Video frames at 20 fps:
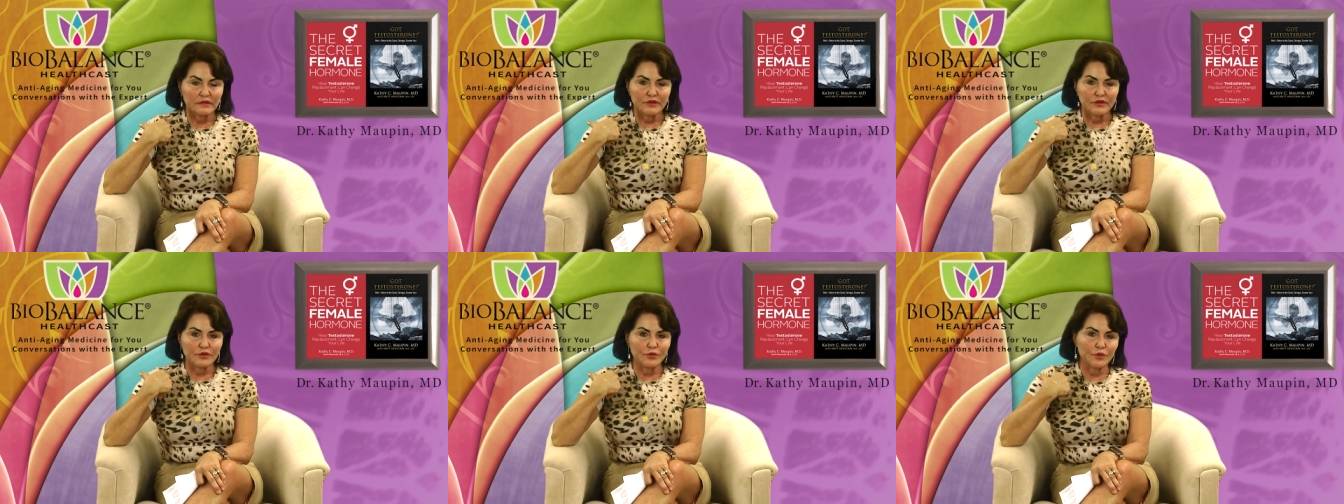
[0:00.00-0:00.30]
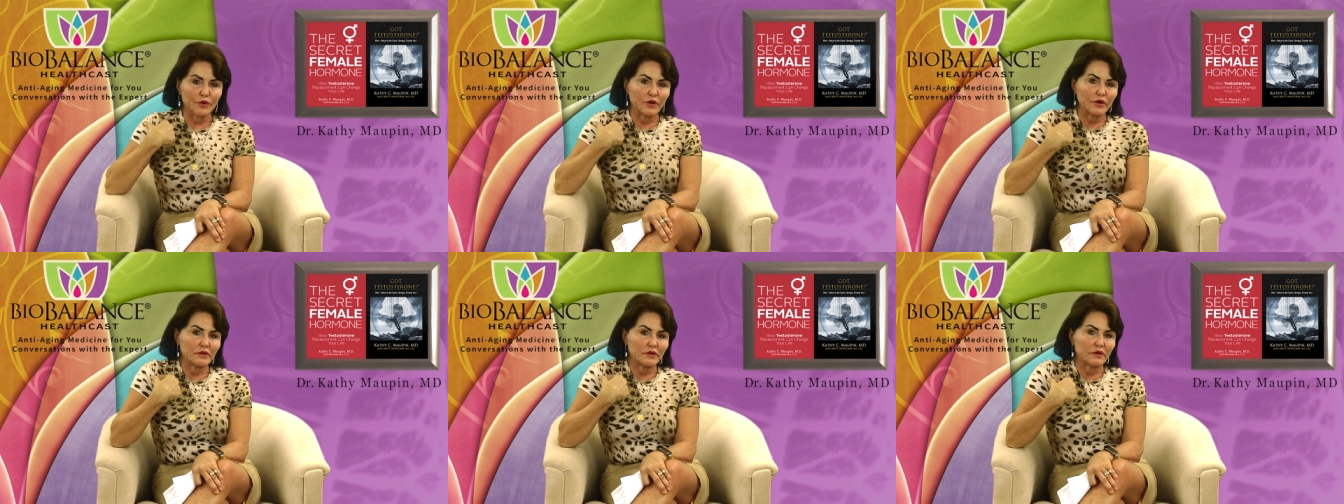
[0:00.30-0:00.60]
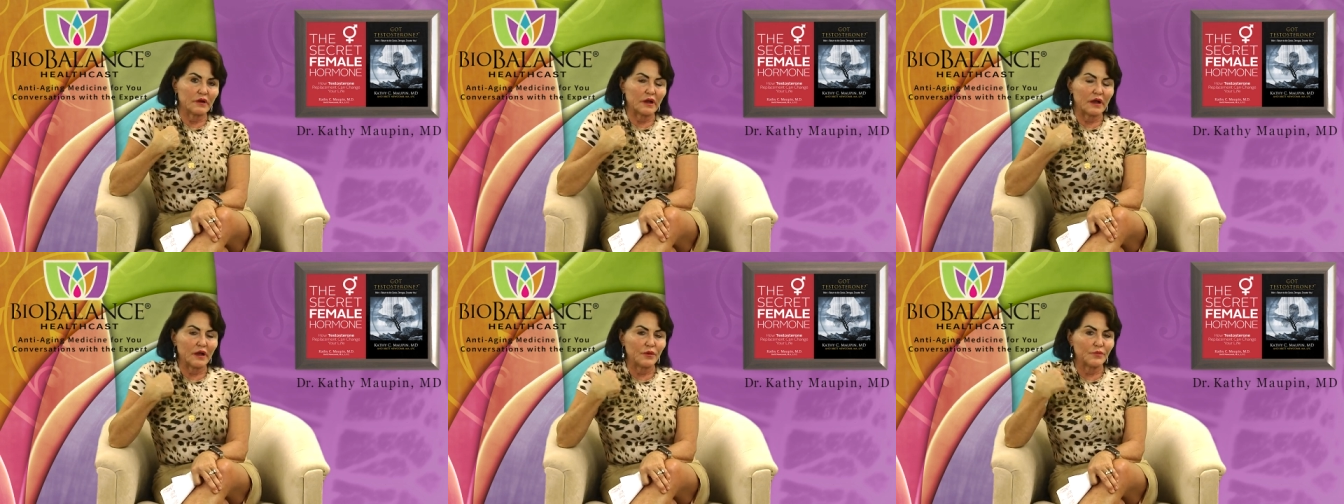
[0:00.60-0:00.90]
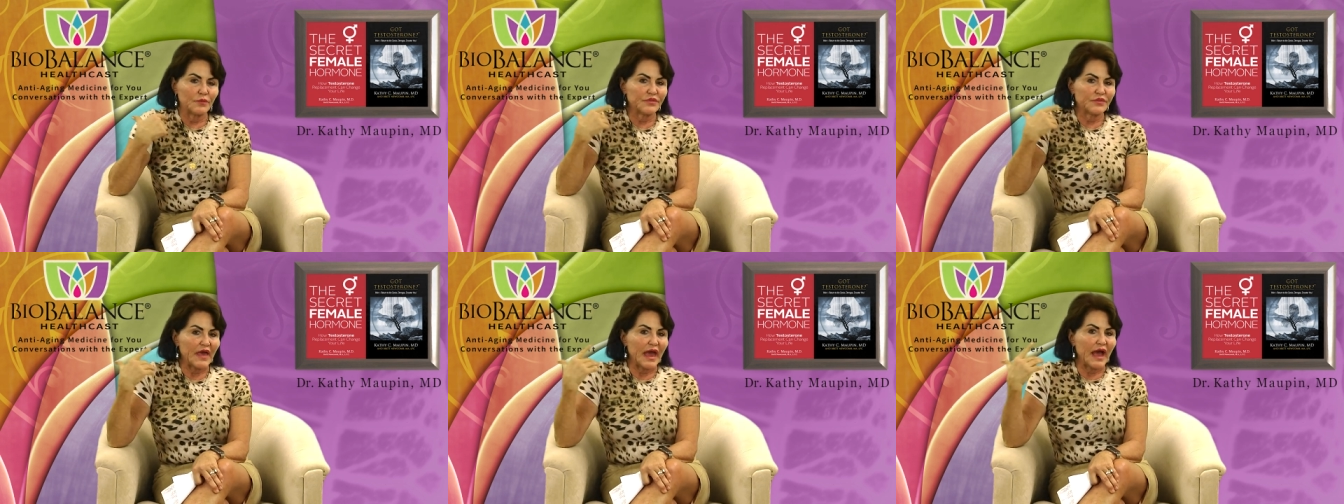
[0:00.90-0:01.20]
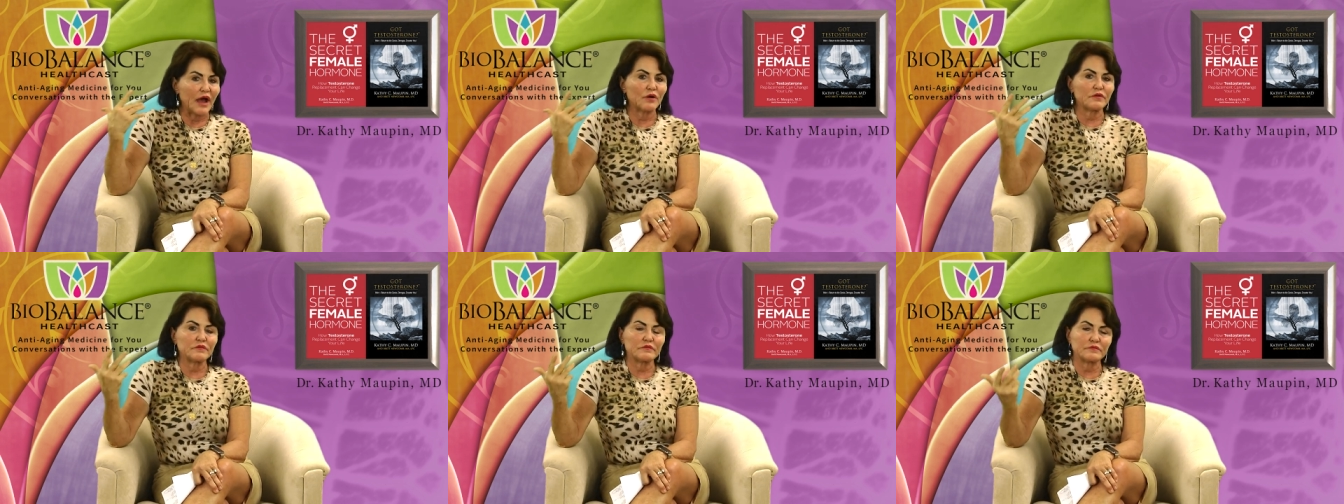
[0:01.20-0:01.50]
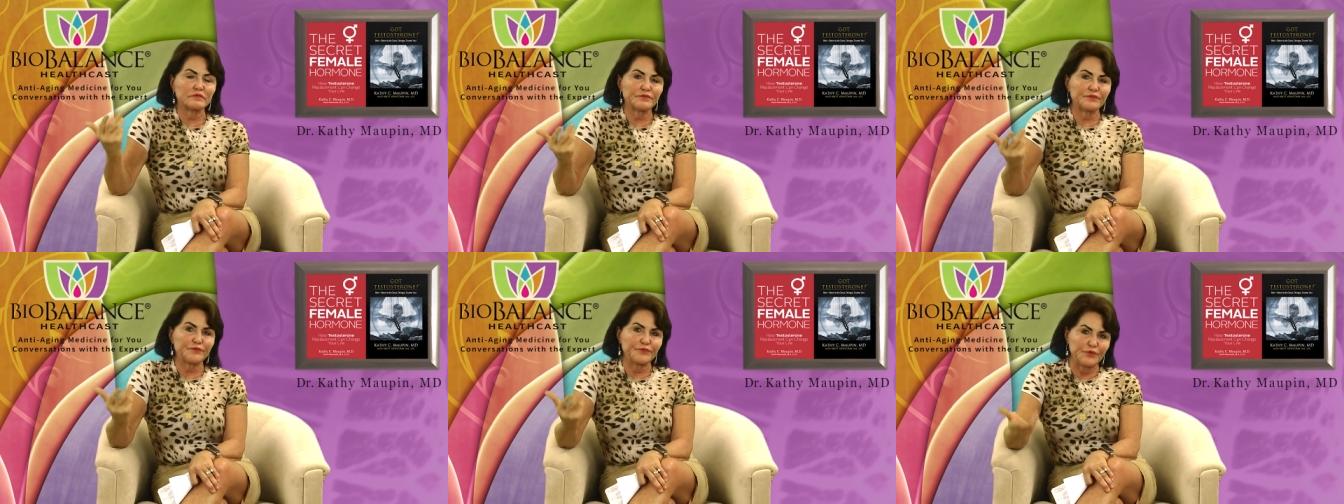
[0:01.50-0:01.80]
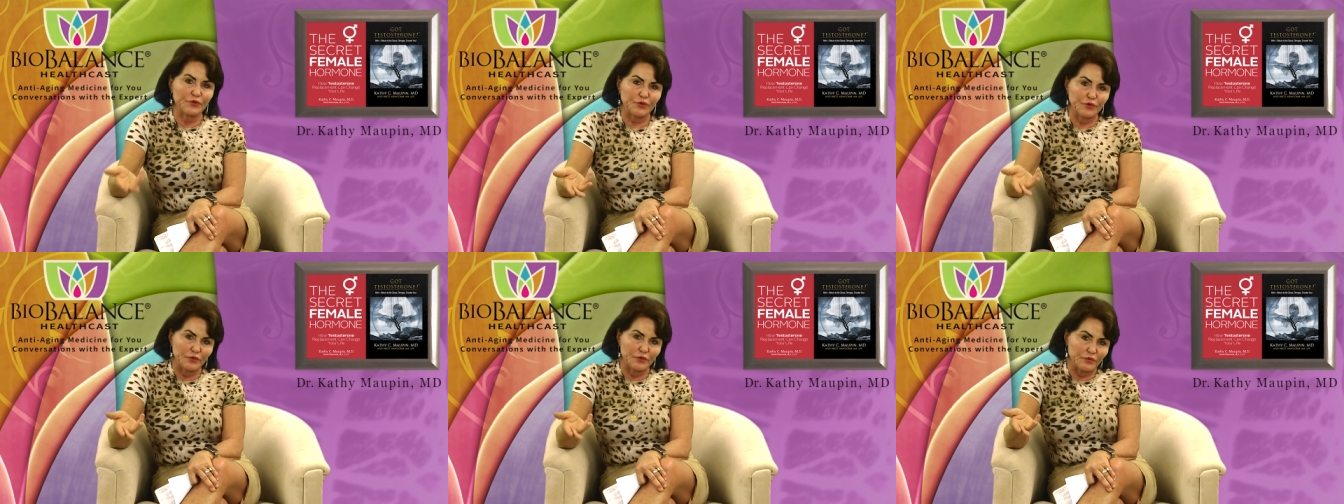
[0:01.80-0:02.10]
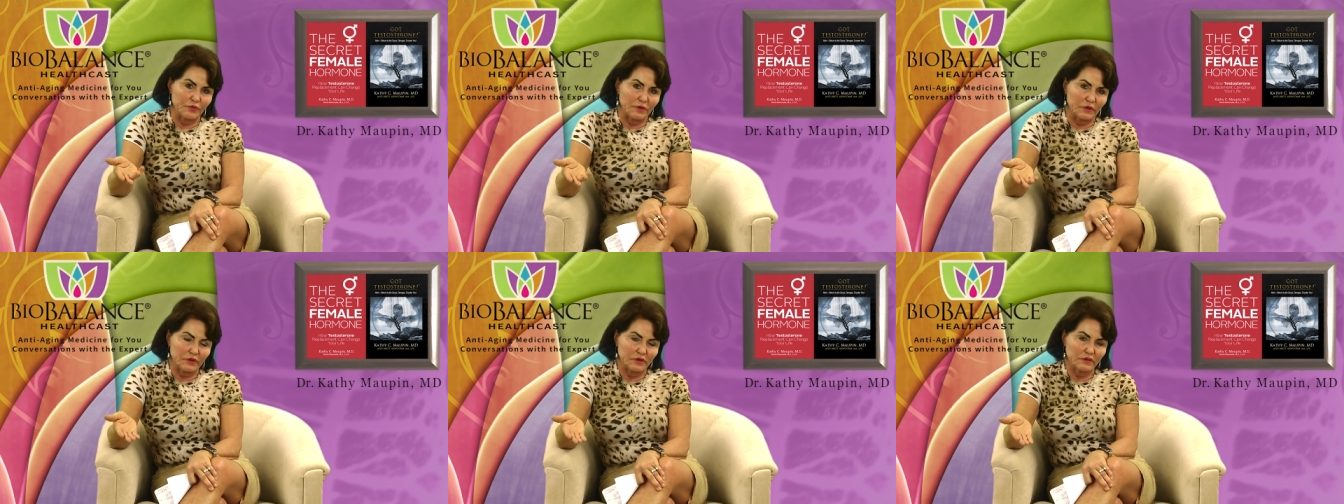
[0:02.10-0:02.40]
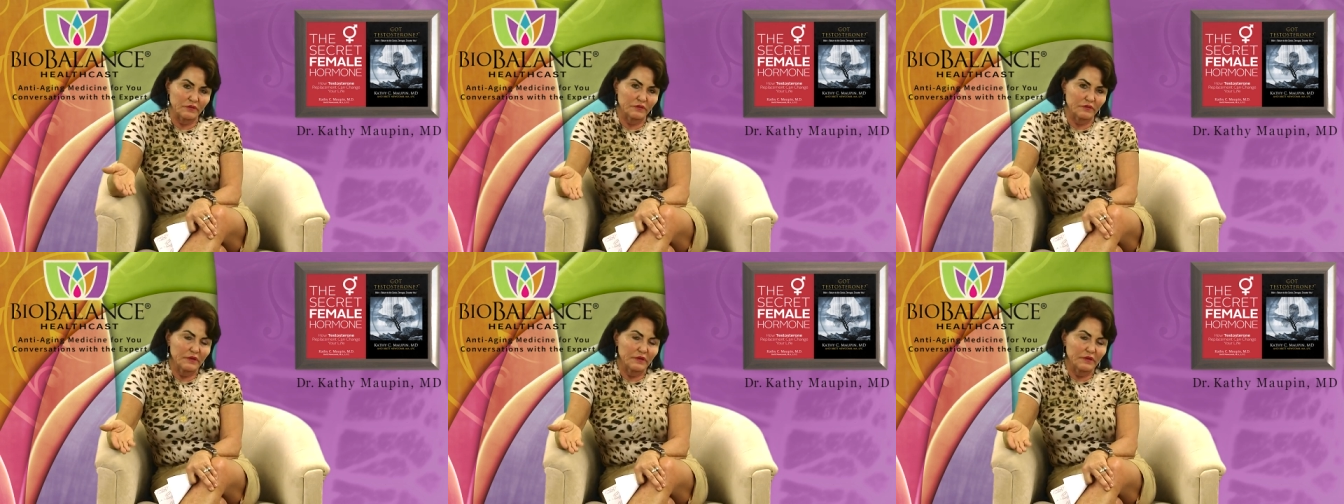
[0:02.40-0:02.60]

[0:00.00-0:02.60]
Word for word: you were uh, without food